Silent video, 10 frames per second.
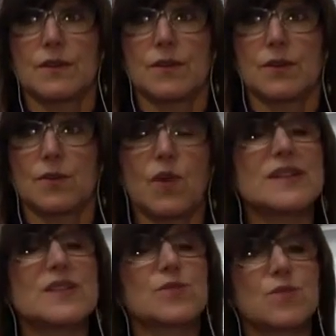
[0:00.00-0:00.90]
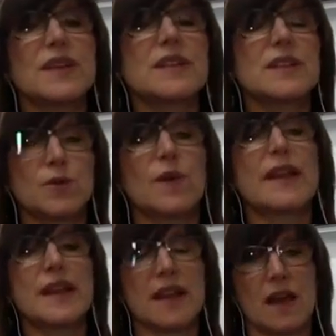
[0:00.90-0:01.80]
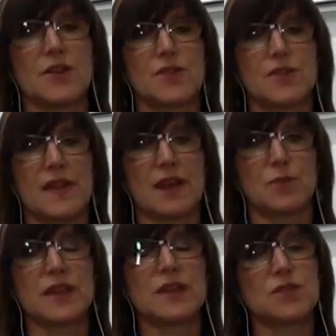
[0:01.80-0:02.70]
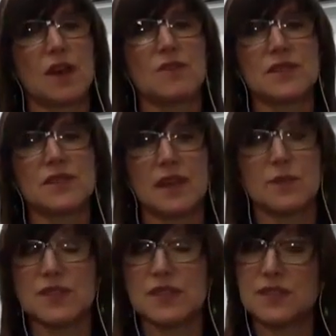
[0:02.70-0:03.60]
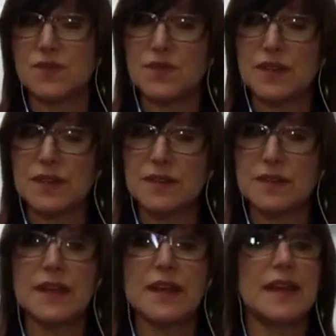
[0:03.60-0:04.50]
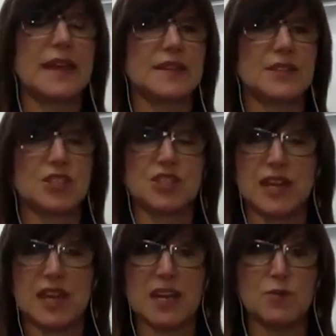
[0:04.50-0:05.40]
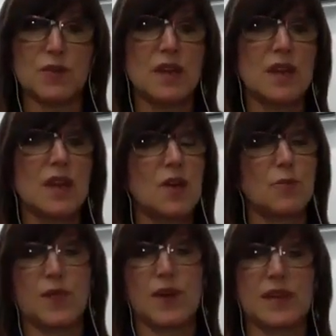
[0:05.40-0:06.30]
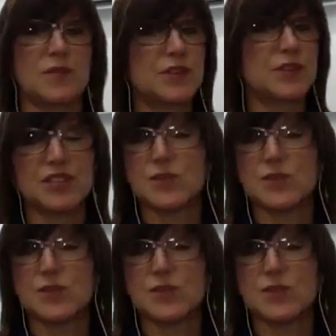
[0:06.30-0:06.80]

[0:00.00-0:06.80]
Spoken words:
what's really running under that. Because oftentimes it's fear and it's shame. But if you're just